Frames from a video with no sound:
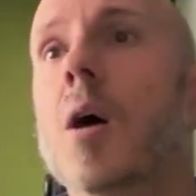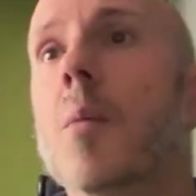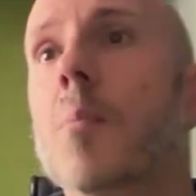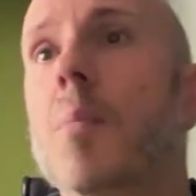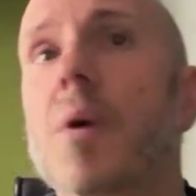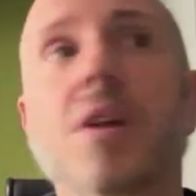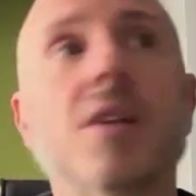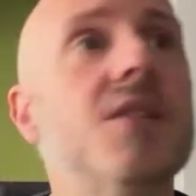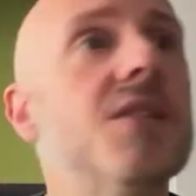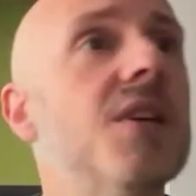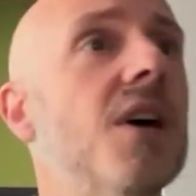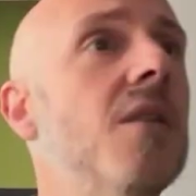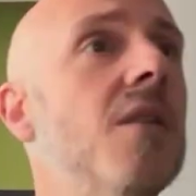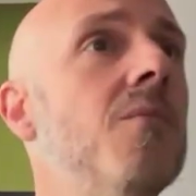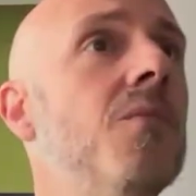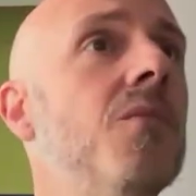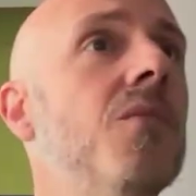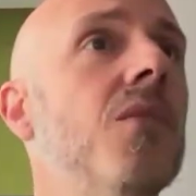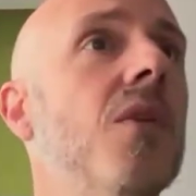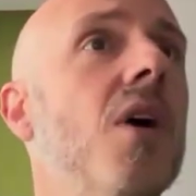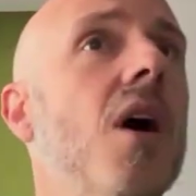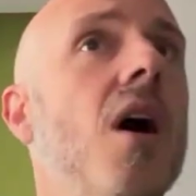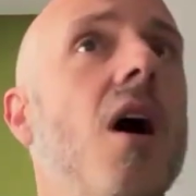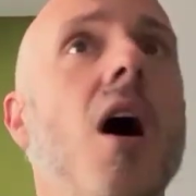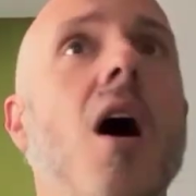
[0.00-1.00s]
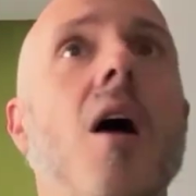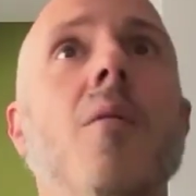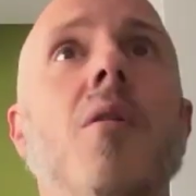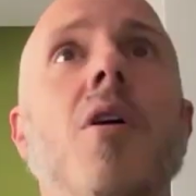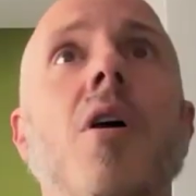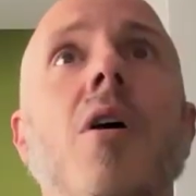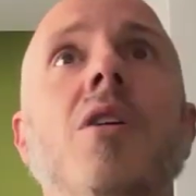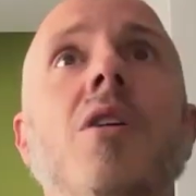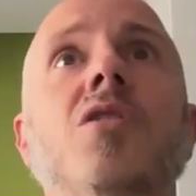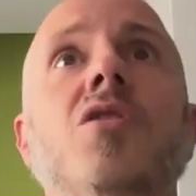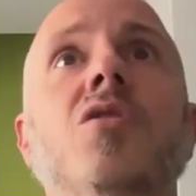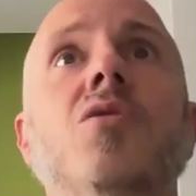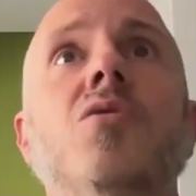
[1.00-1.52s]
But um, I'm
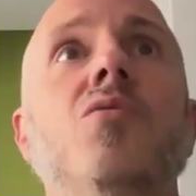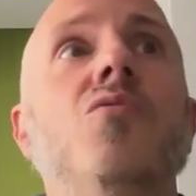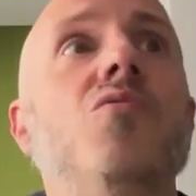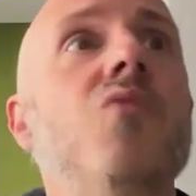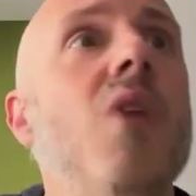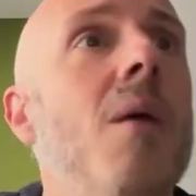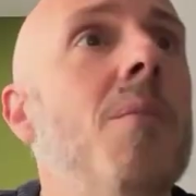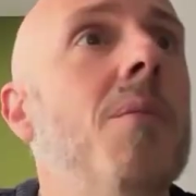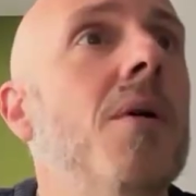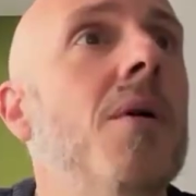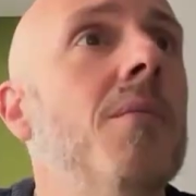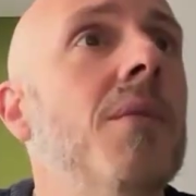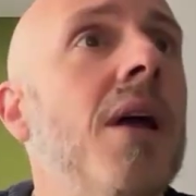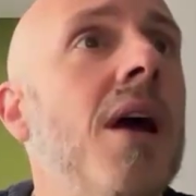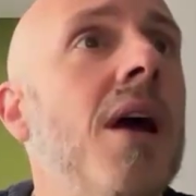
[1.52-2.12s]
going to wrap up